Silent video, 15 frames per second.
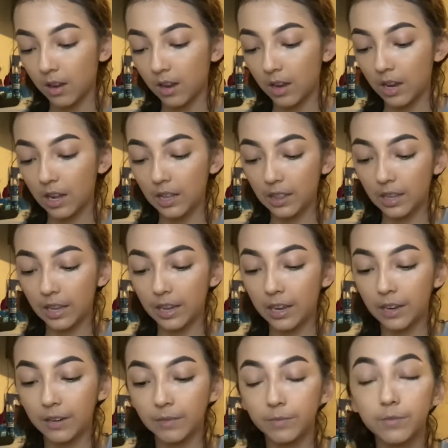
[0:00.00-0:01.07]
and
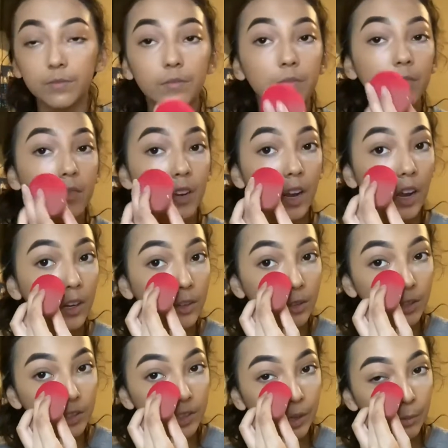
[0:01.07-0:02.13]
then I do
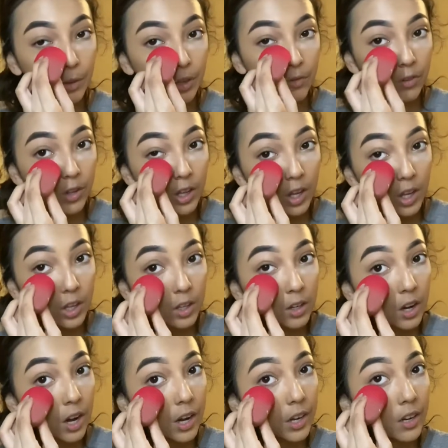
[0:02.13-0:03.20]
the same thing for the other
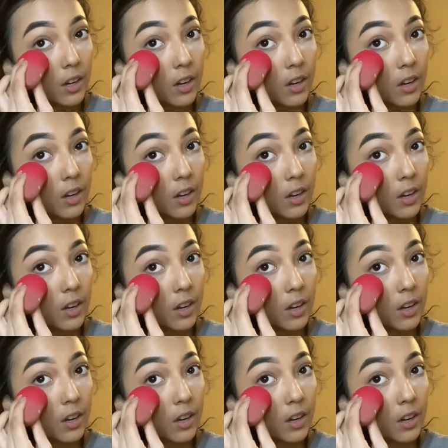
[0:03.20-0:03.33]
eye.